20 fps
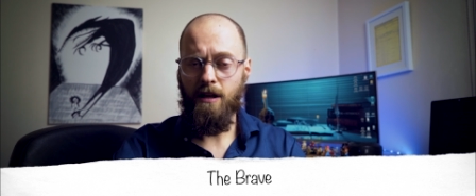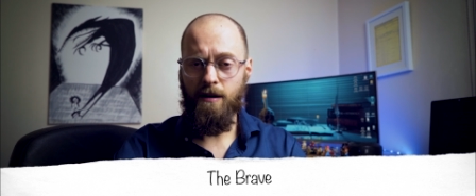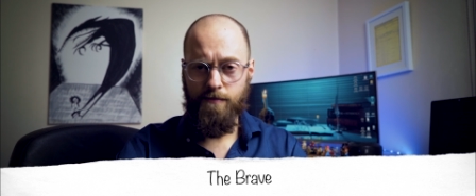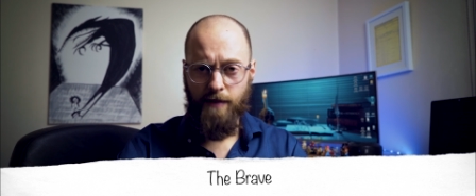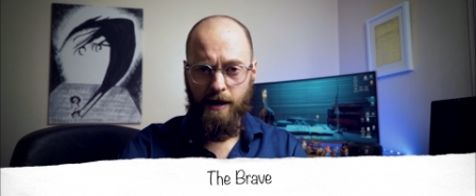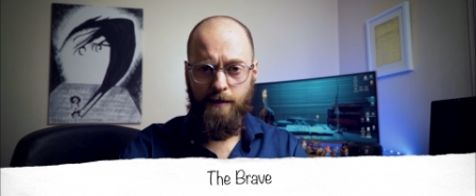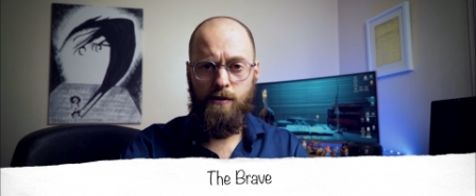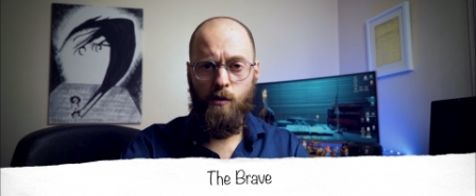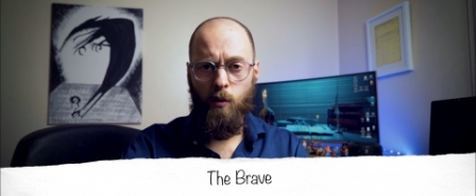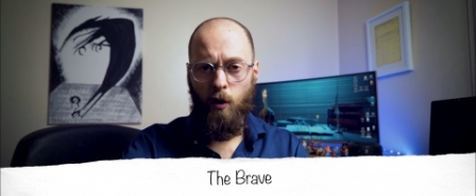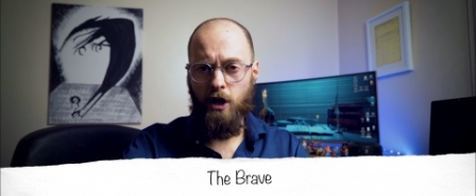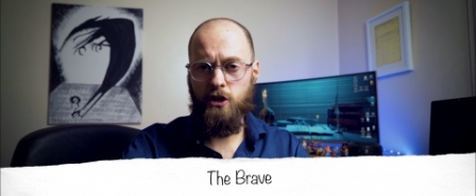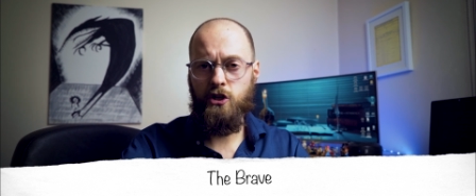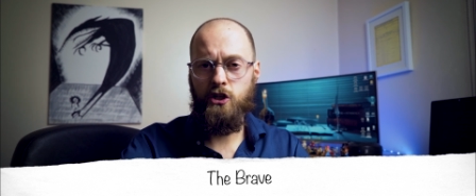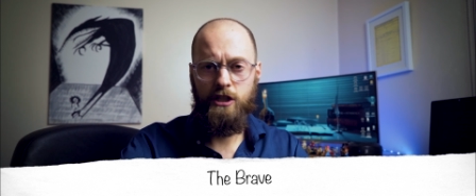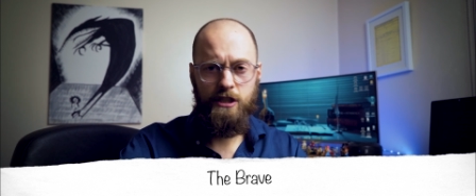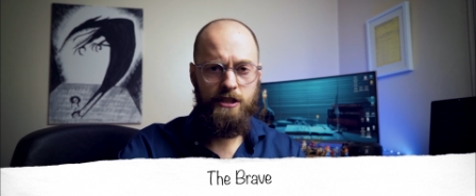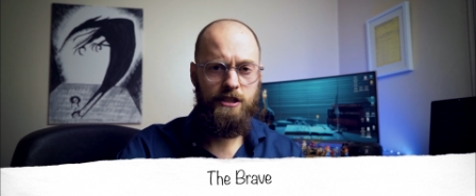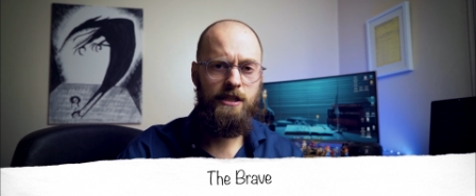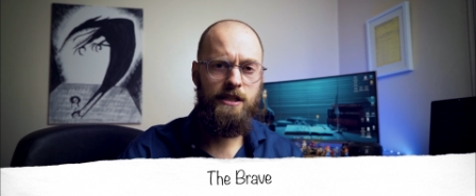Maybe watch
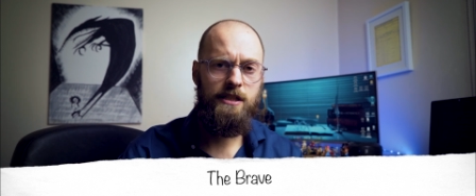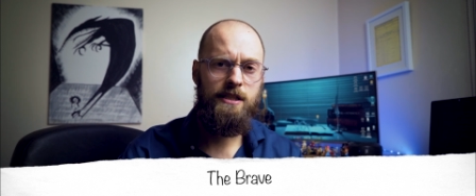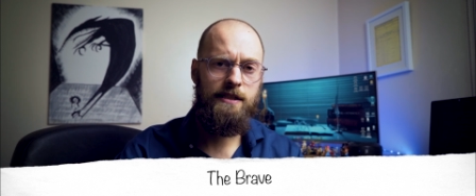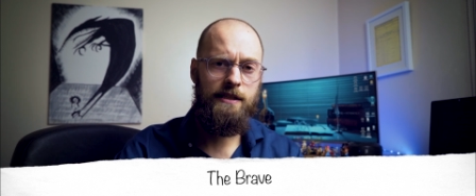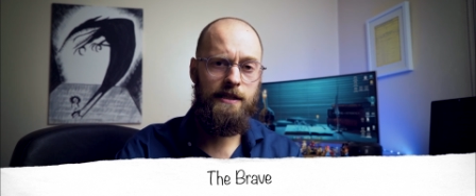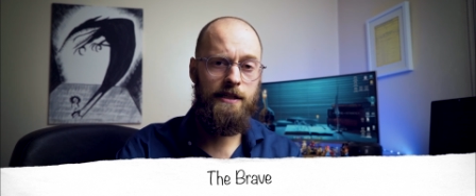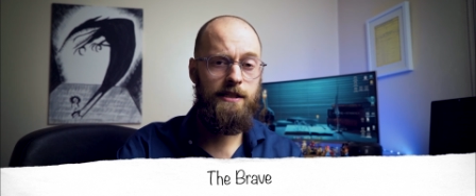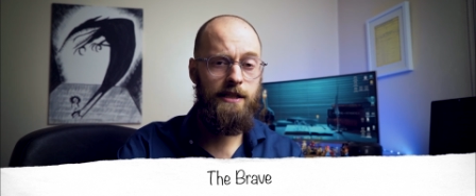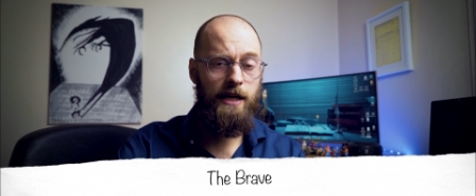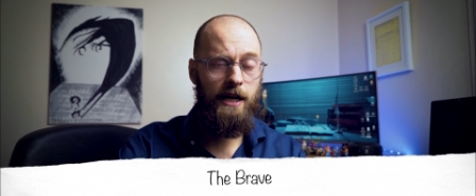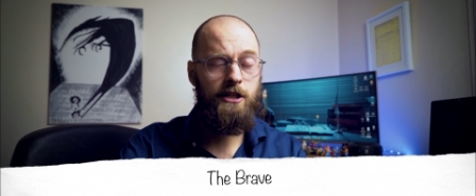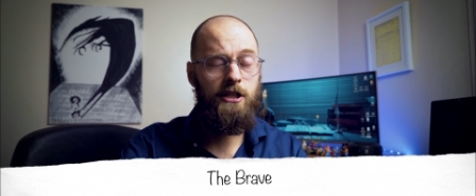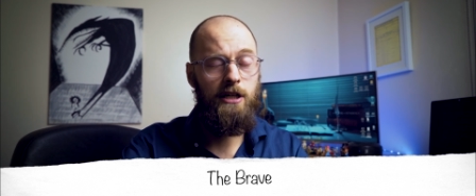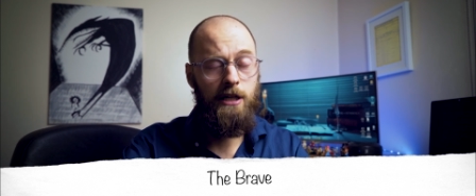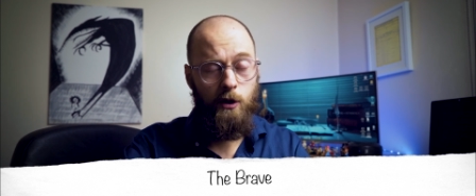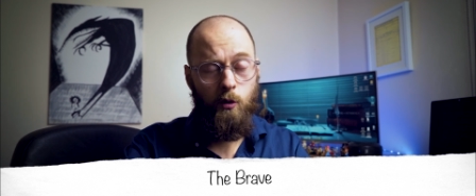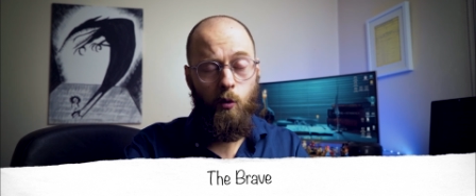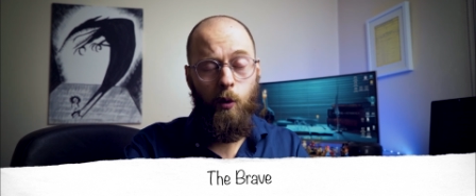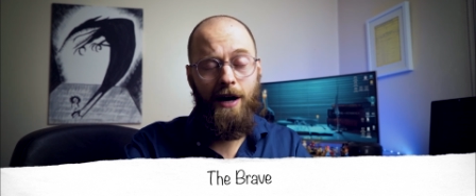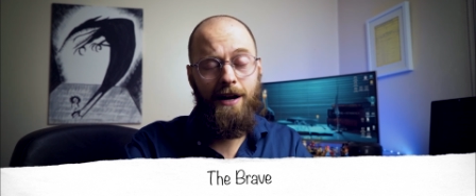it, it's, it's, it's
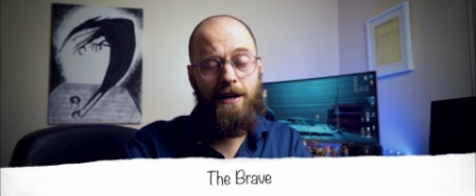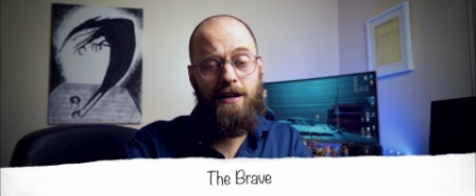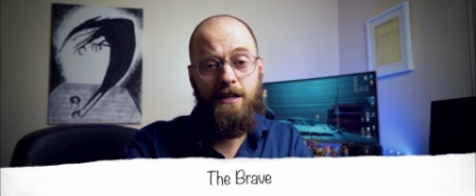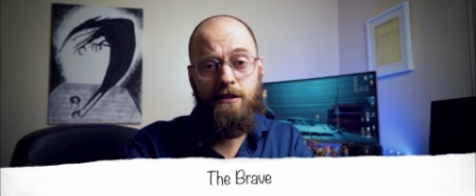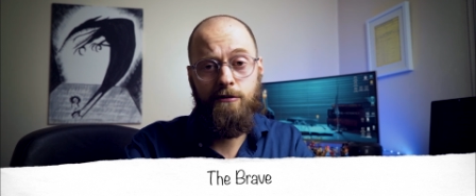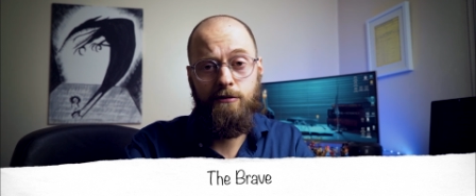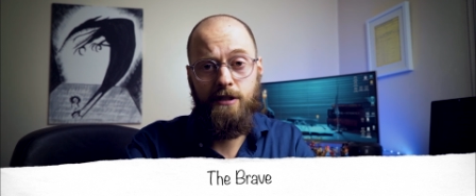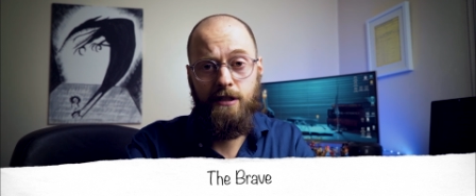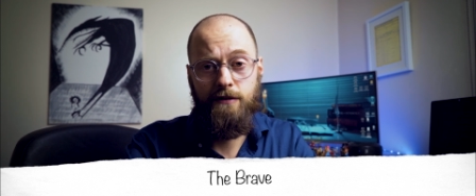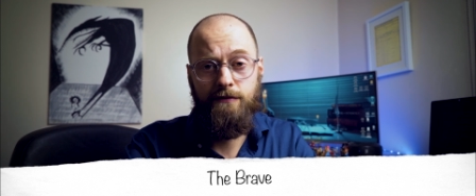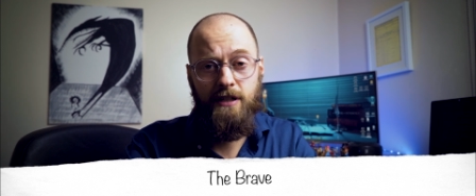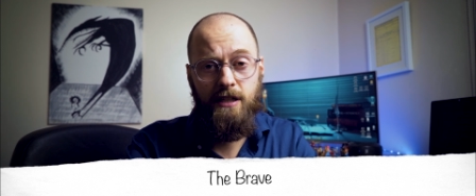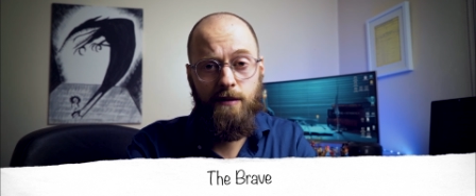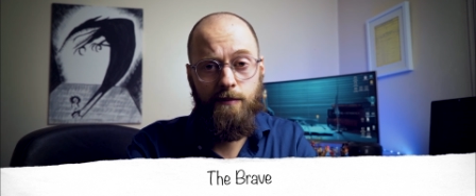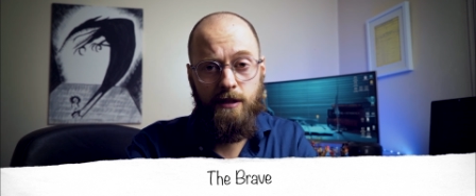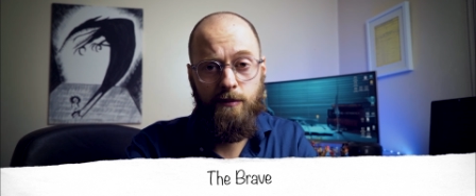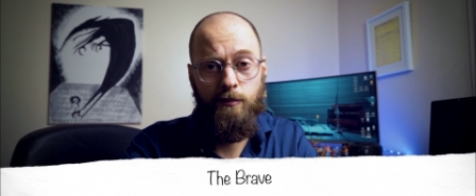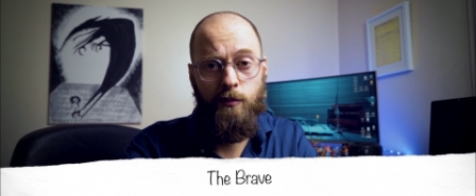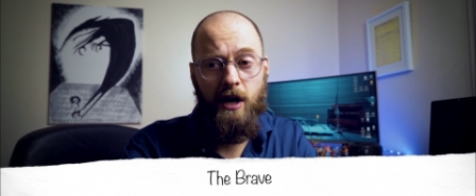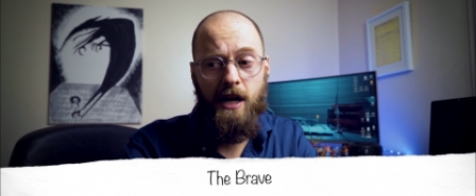actually quite an interesting film
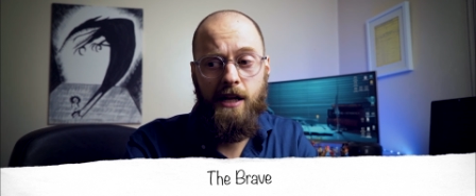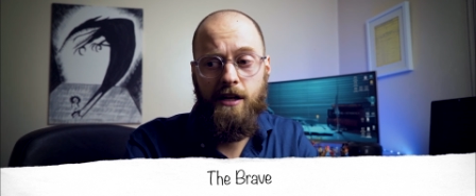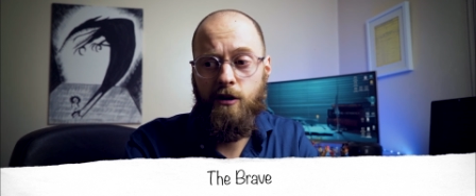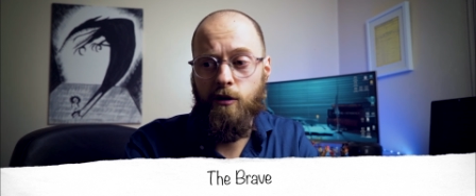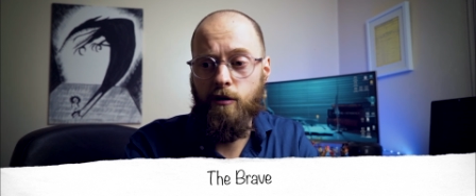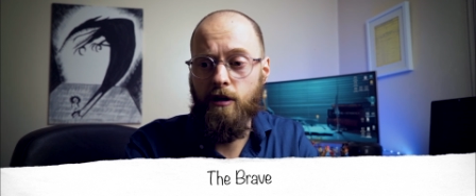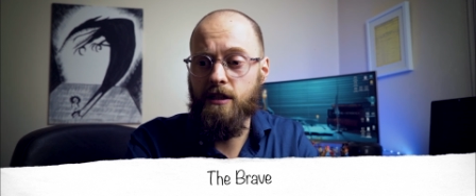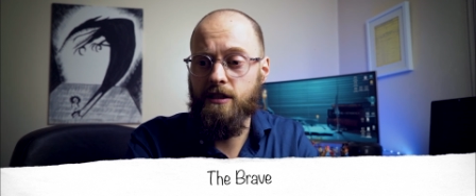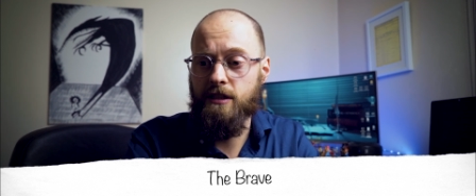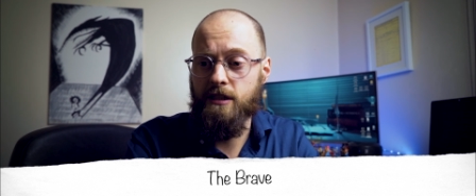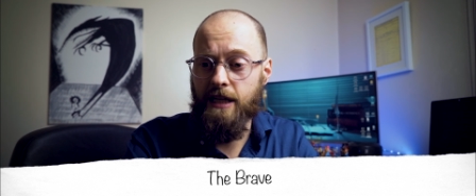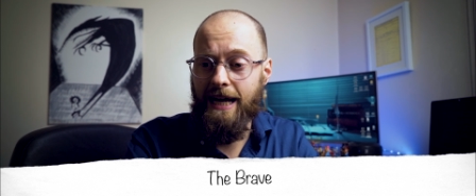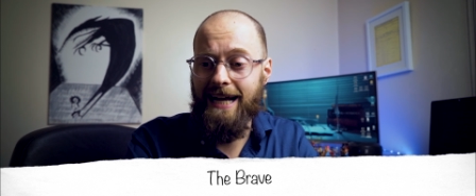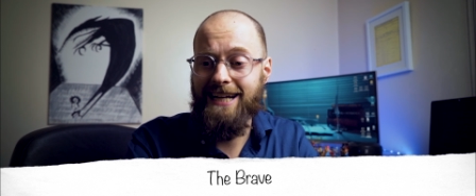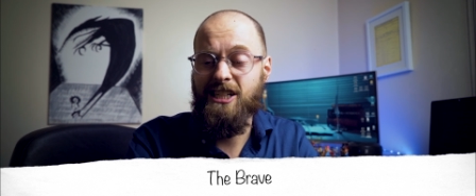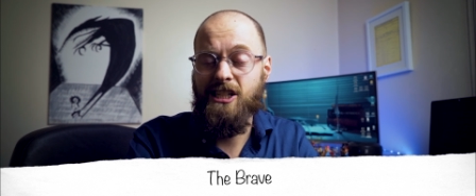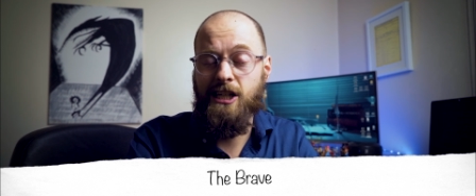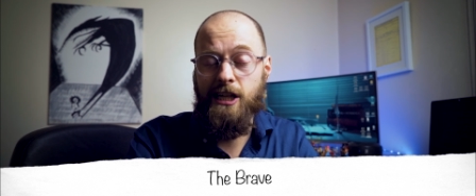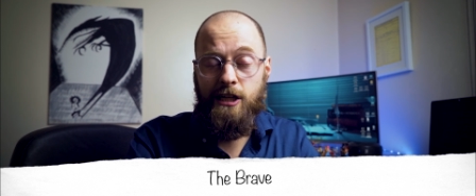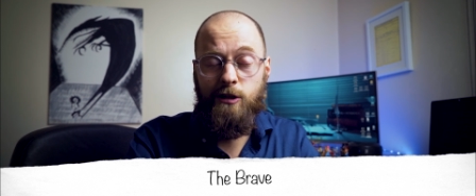and Brando is
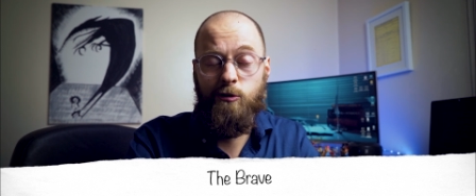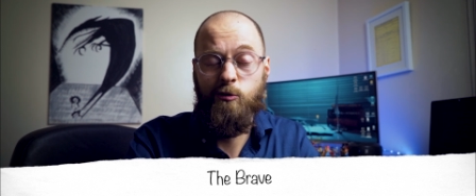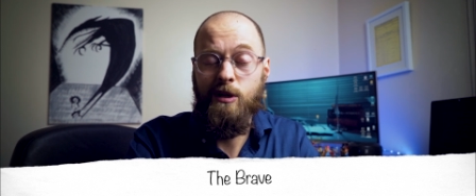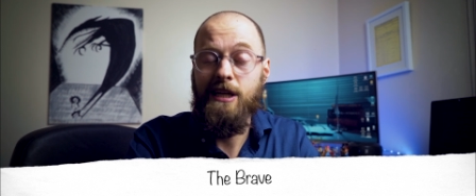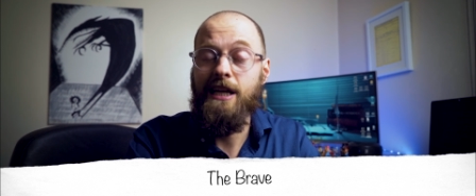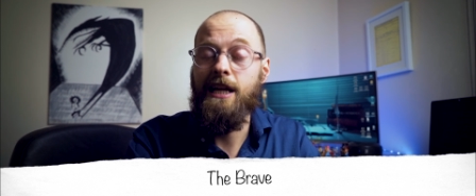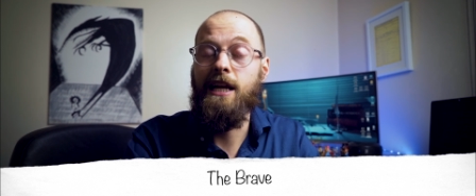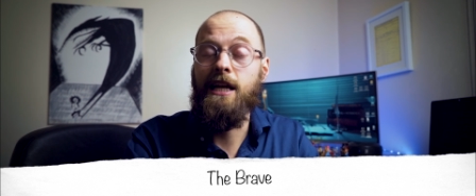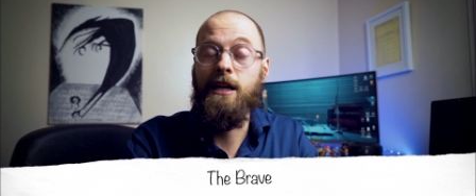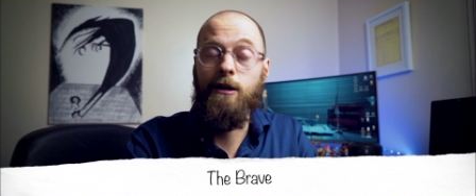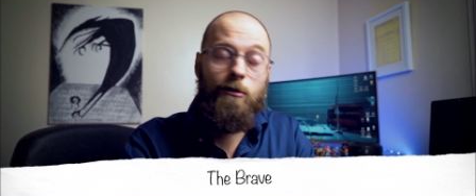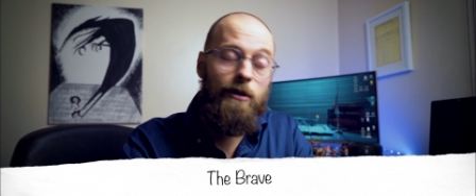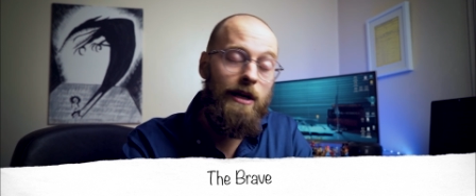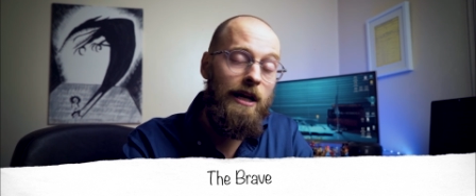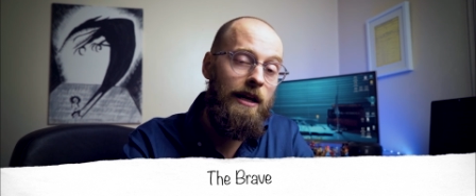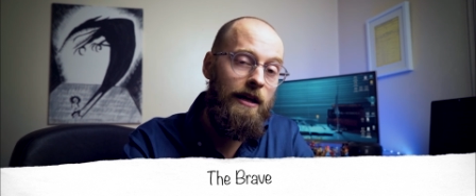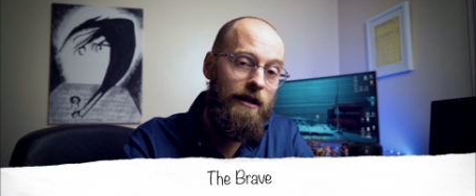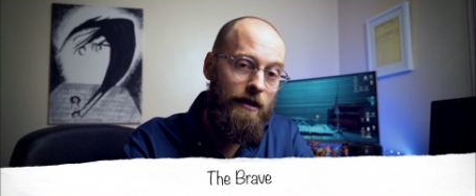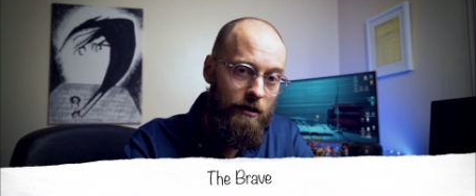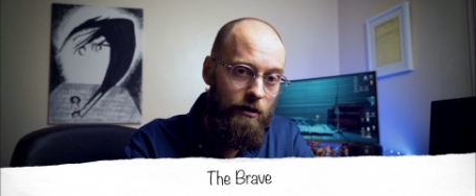actually really,
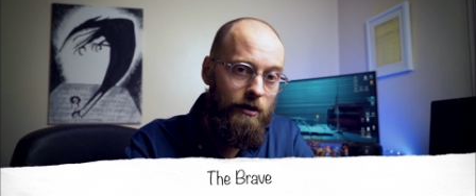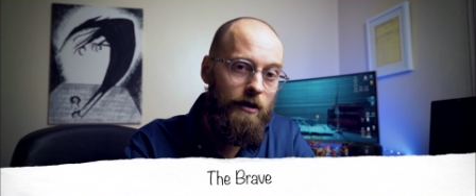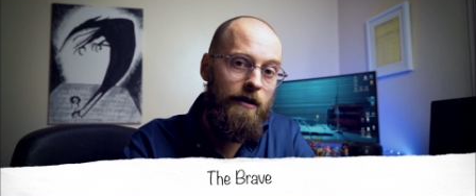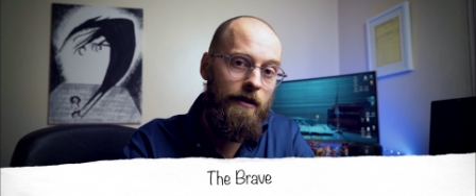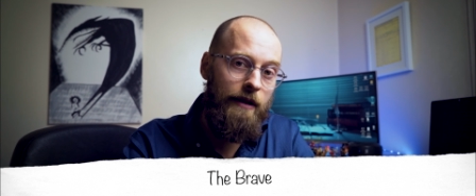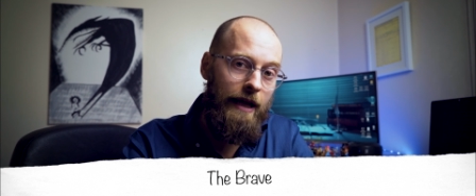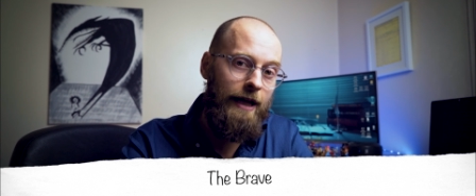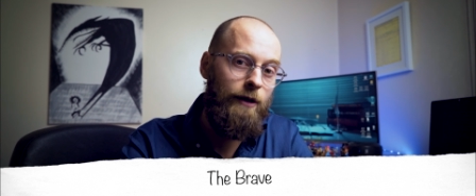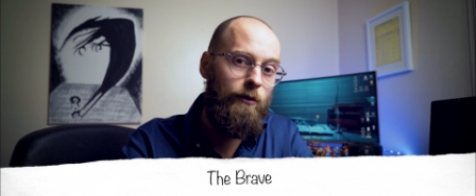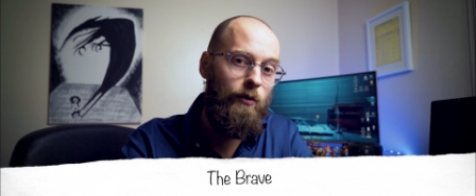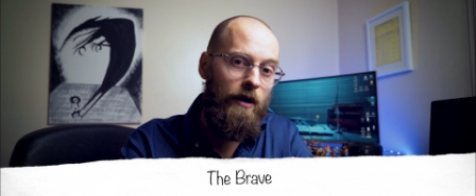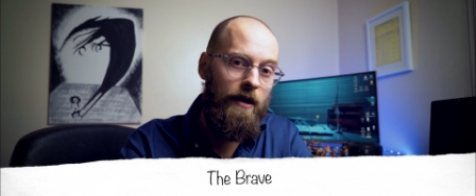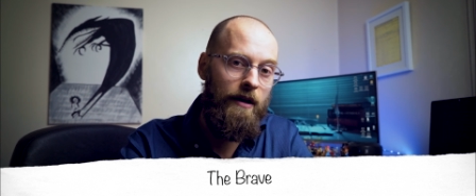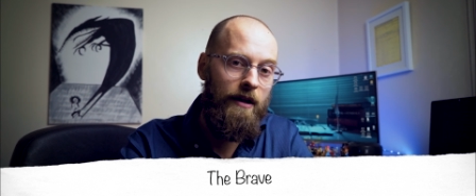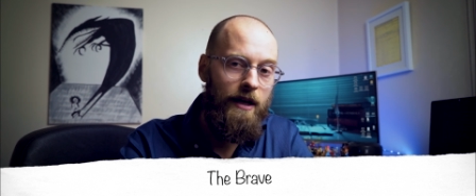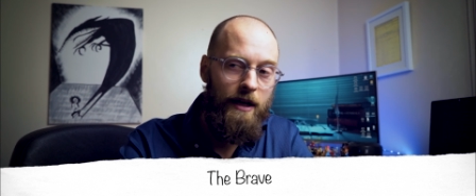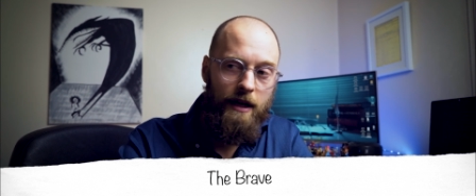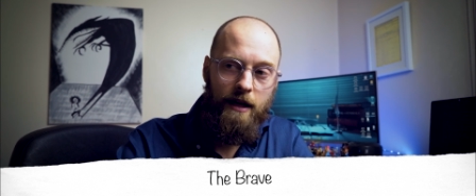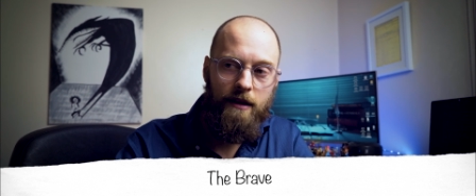really good in that one.